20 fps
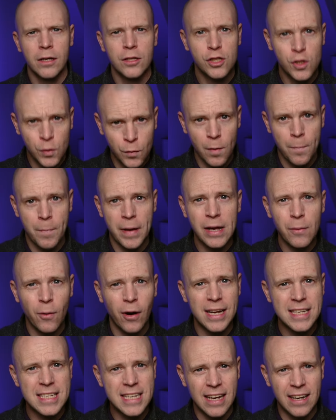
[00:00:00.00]
To repeat
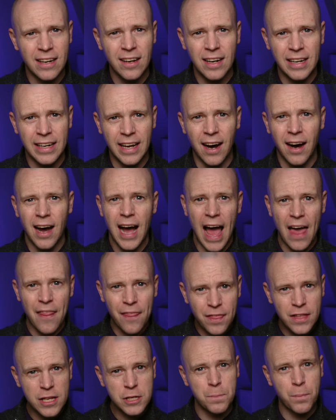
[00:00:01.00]
what I said earlier,
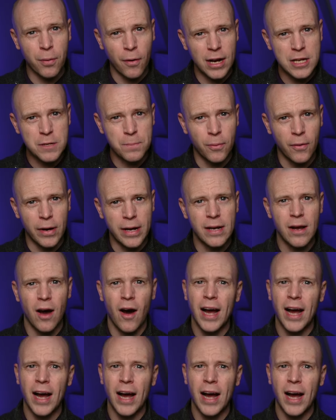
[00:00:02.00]
at this price point,